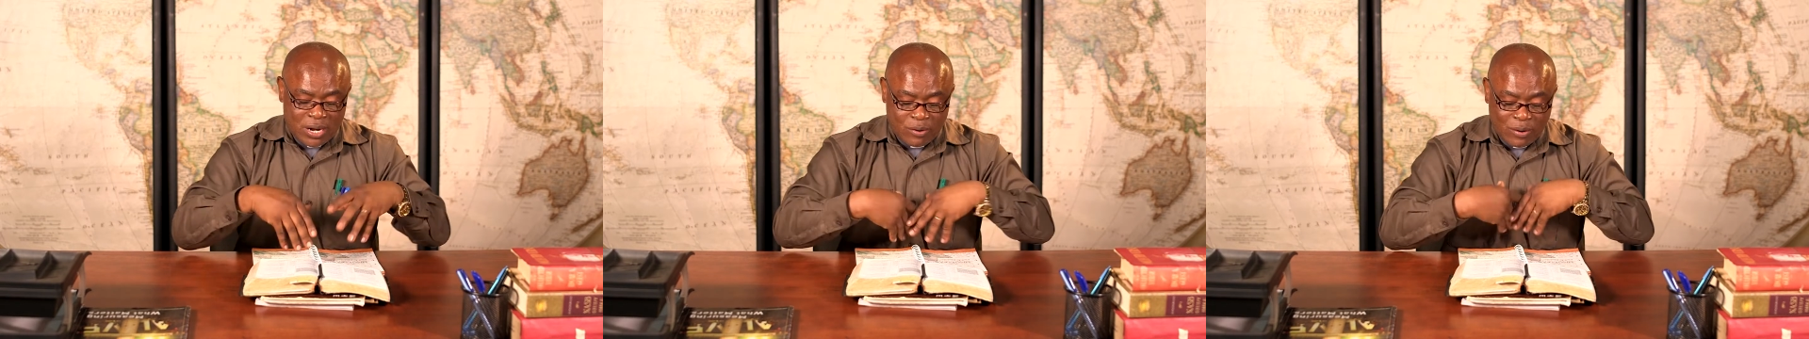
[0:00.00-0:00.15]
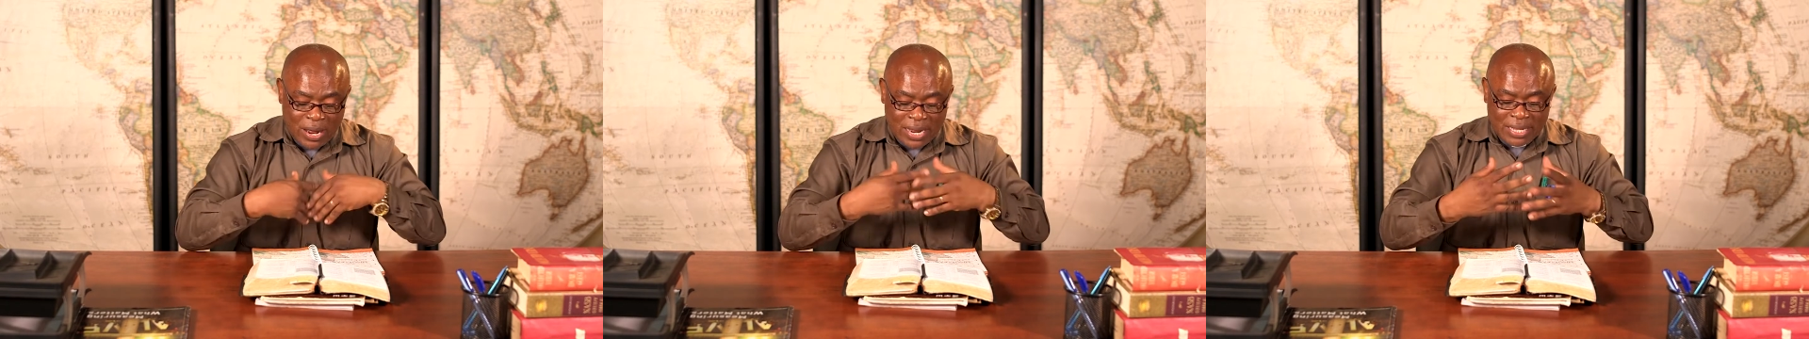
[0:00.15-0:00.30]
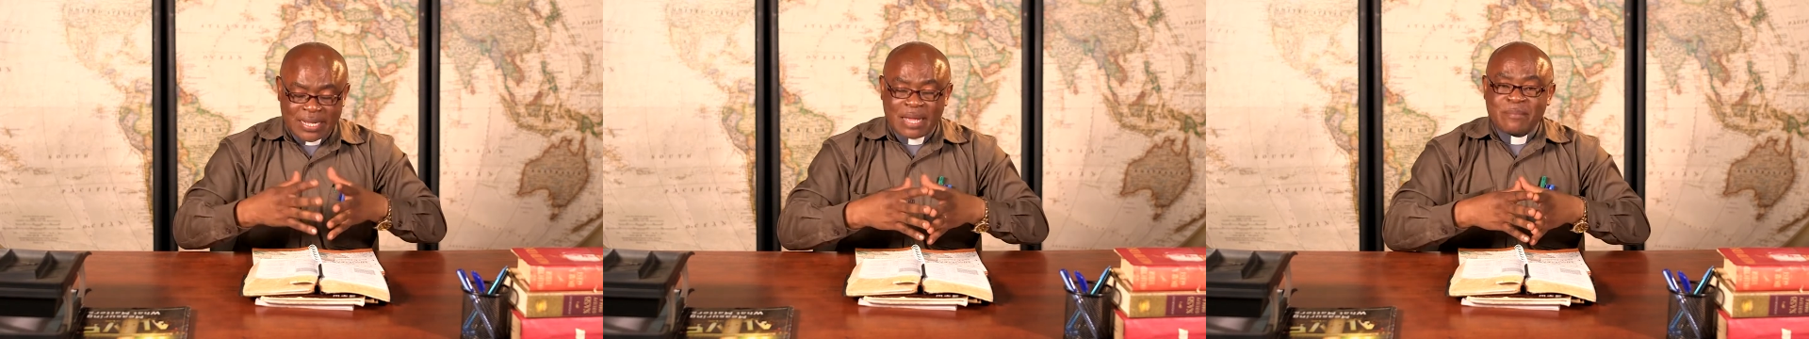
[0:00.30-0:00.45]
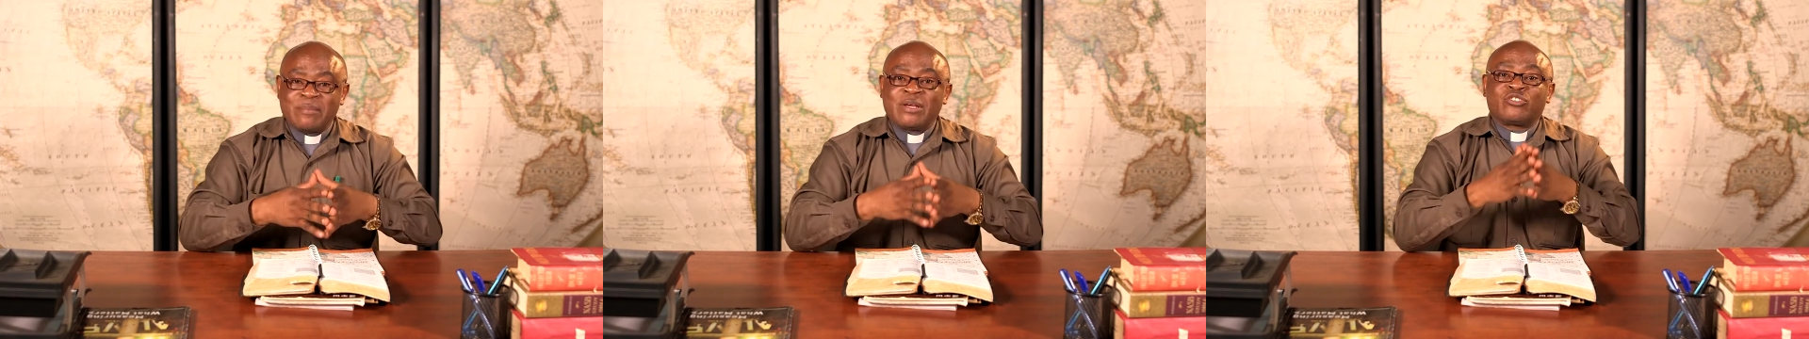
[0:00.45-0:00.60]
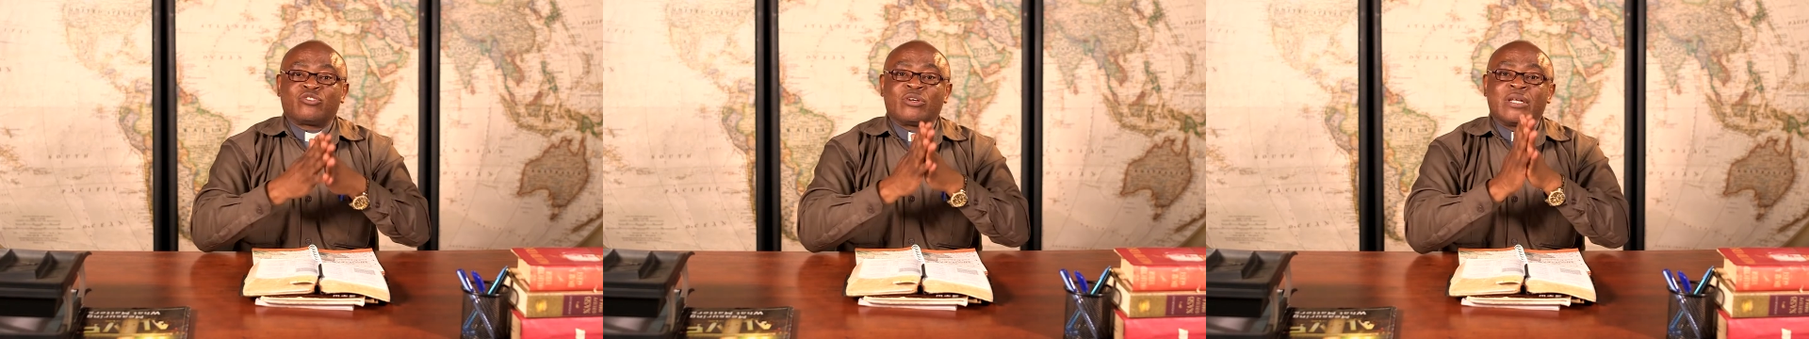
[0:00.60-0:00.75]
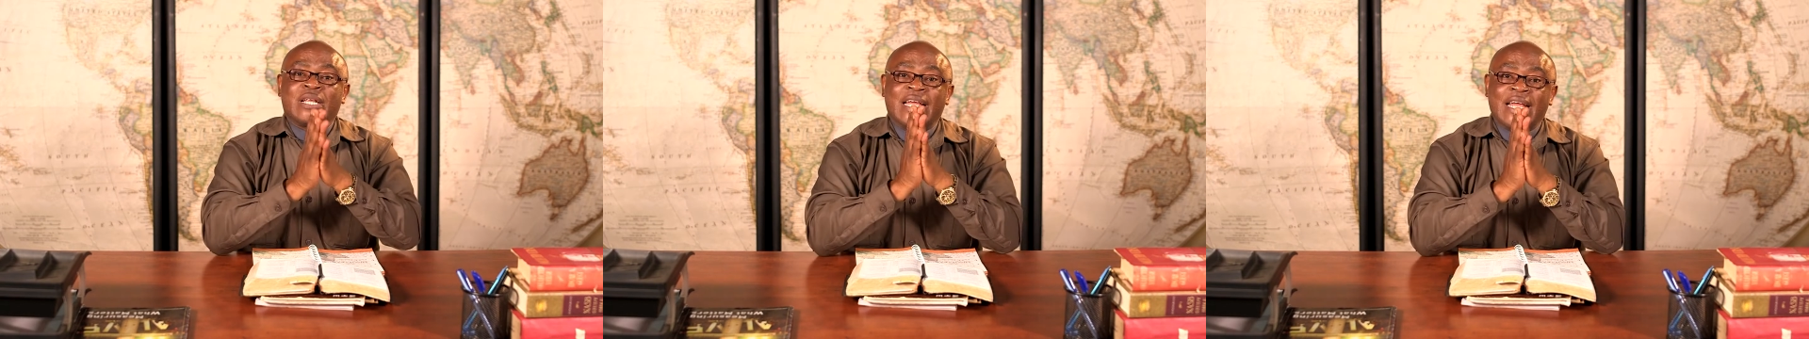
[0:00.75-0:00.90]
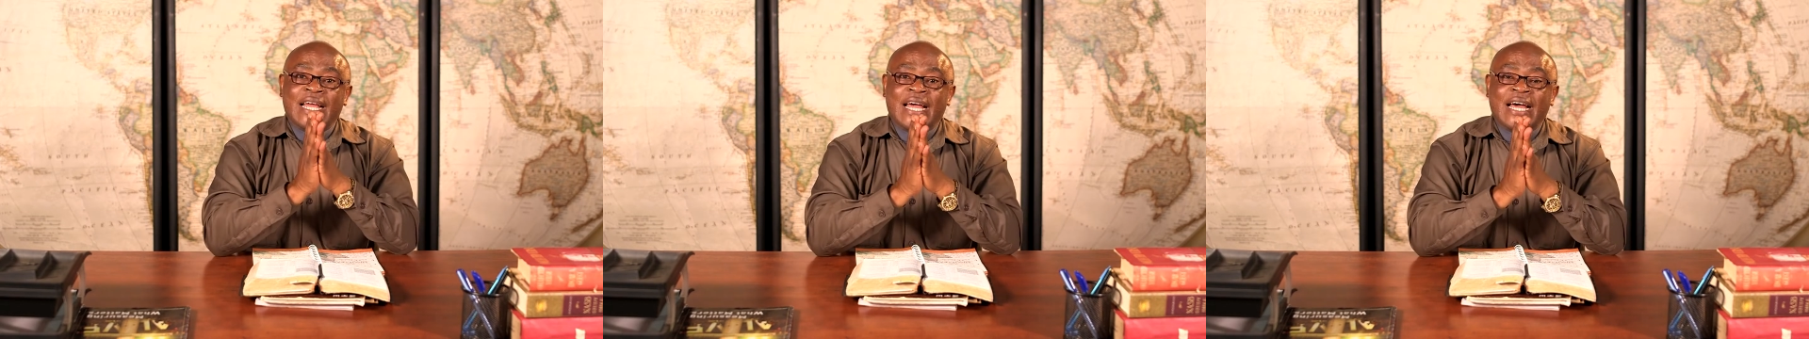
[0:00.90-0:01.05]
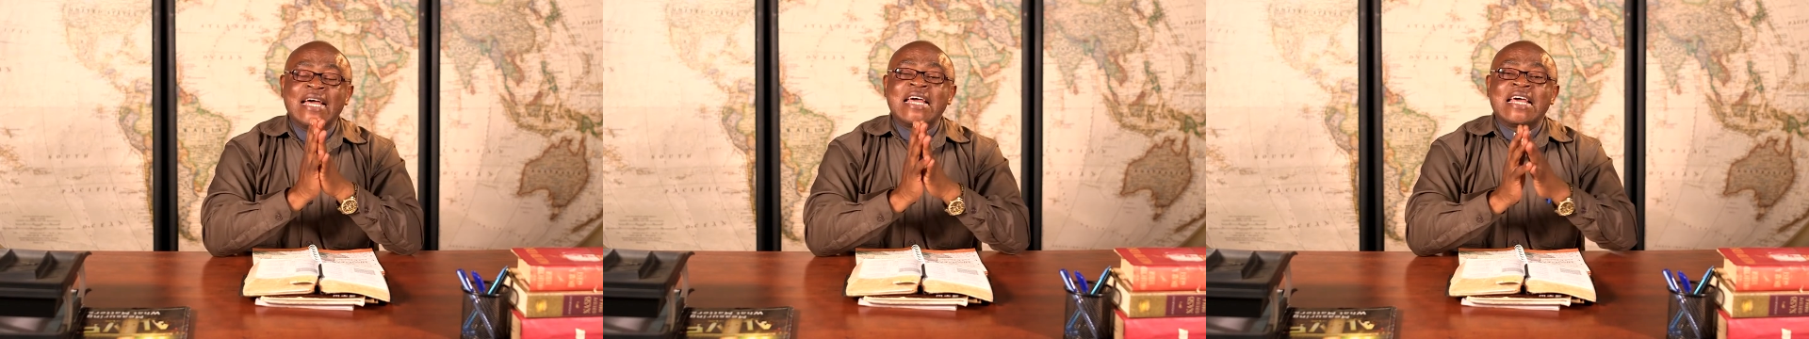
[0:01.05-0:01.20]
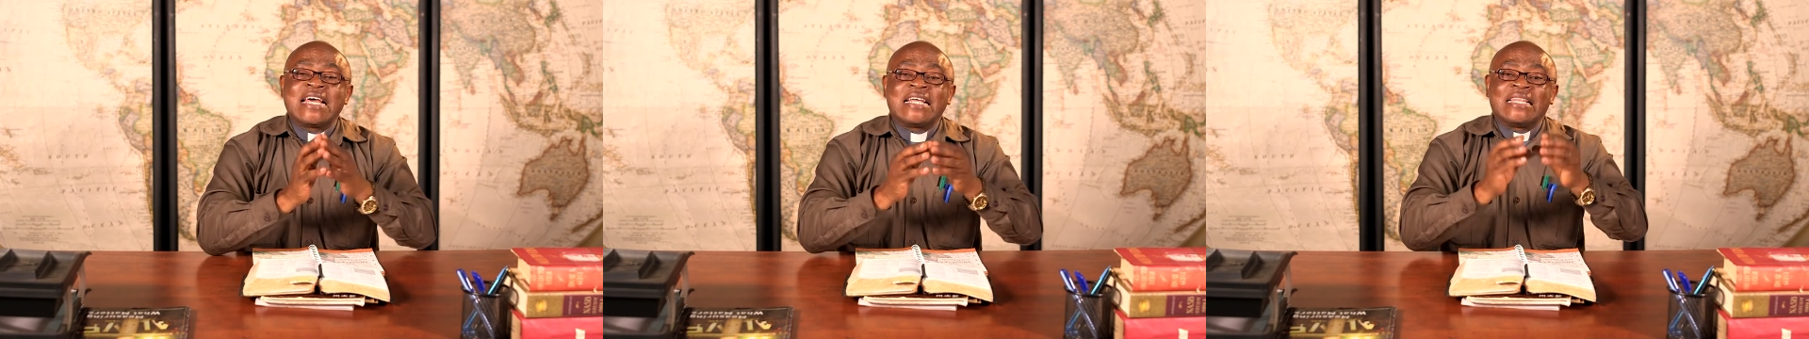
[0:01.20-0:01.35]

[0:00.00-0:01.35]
as I mentioned here,